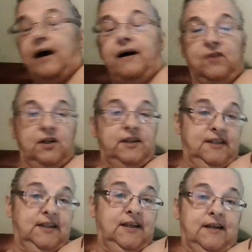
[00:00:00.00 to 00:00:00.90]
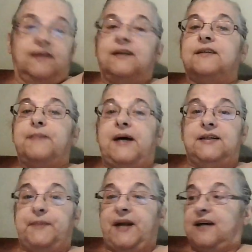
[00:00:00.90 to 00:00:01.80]
I've already seen it because my
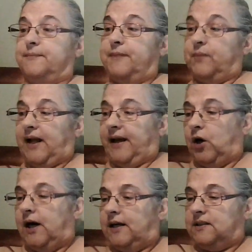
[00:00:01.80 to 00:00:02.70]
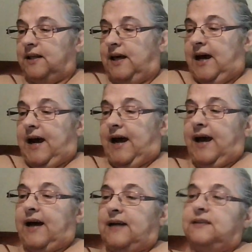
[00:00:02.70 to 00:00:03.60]
husband asked me what I got.
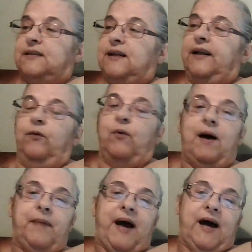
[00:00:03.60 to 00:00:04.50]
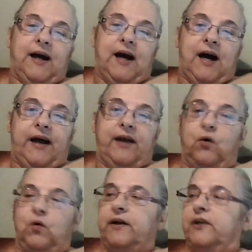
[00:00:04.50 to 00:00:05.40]
And a little while back, I
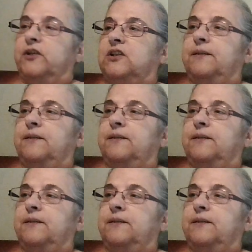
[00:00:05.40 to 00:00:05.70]
ordered